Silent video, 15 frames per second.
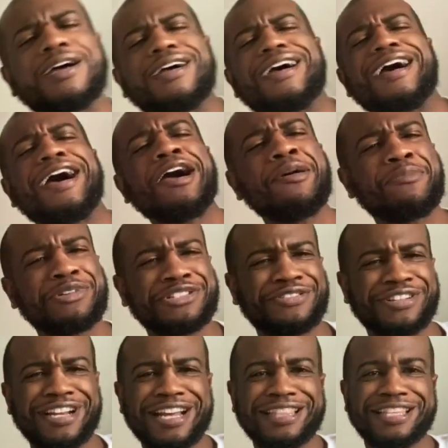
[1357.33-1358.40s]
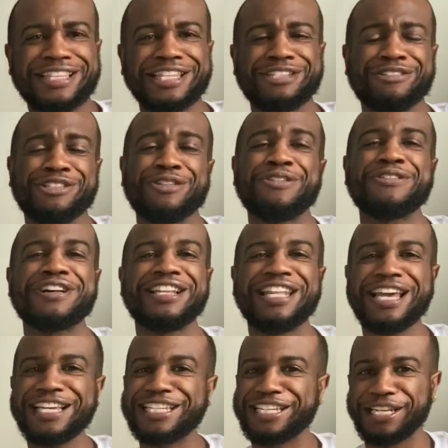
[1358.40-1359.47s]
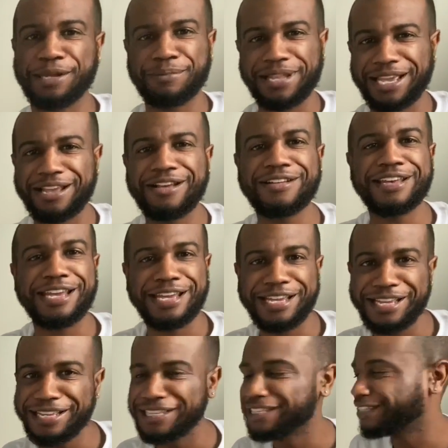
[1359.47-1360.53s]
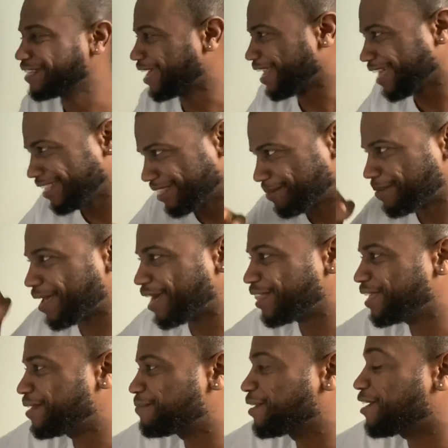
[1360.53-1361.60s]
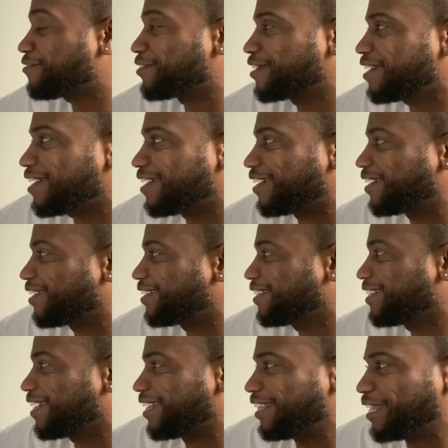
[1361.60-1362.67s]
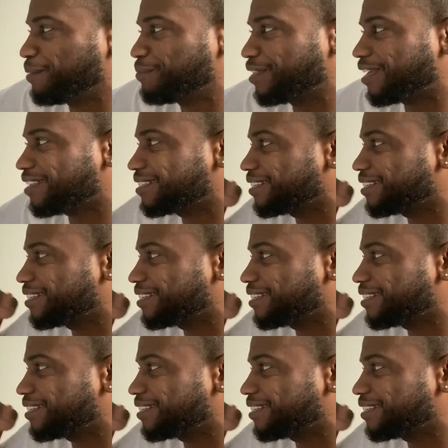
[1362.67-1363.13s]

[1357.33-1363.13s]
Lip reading: I almost forgot that this was a whole collection. I'm like, okay, I like the palette, but I forgot. Yeah, lip glosses.